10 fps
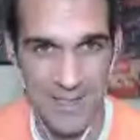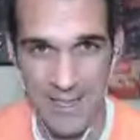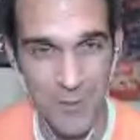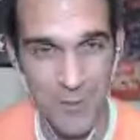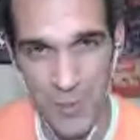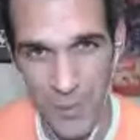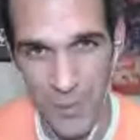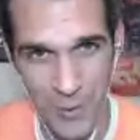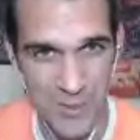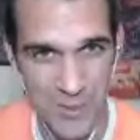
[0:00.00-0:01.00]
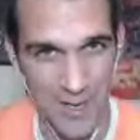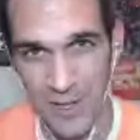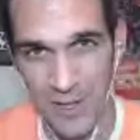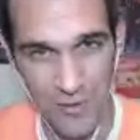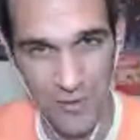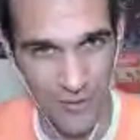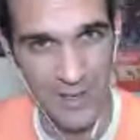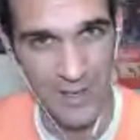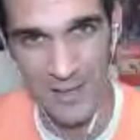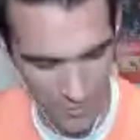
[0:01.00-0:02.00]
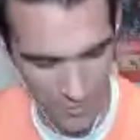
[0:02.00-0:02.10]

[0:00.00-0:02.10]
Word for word: He was the one who said, I'll give you funding, which